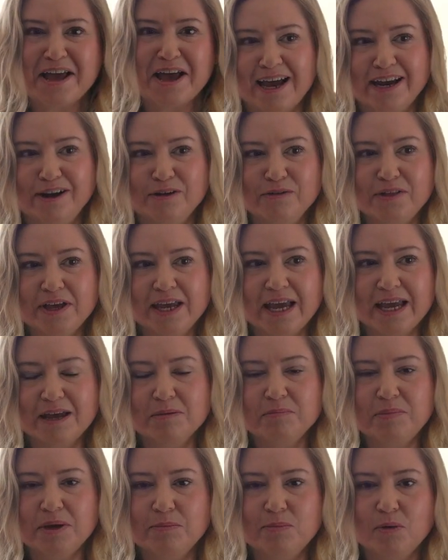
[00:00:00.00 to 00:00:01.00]
I don't think I
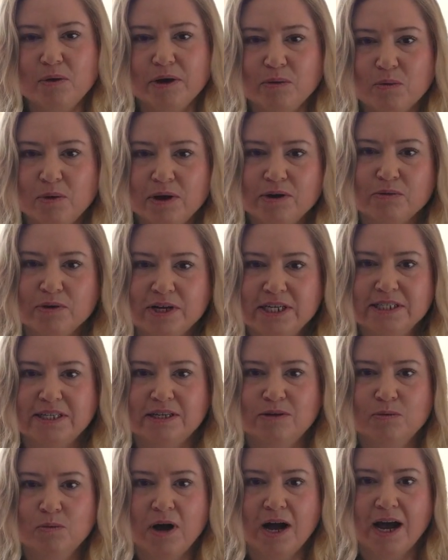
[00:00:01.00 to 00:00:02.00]
can pinpoint one
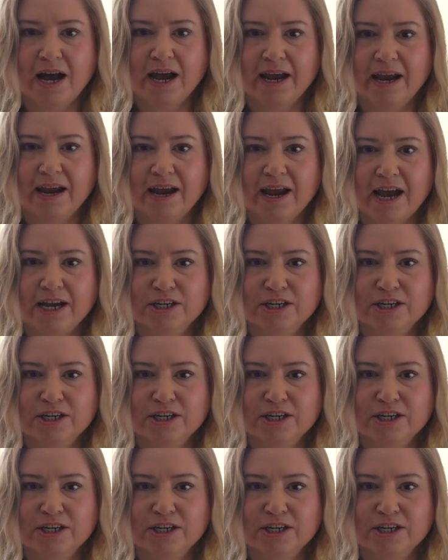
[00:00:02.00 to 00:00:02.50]
reason why.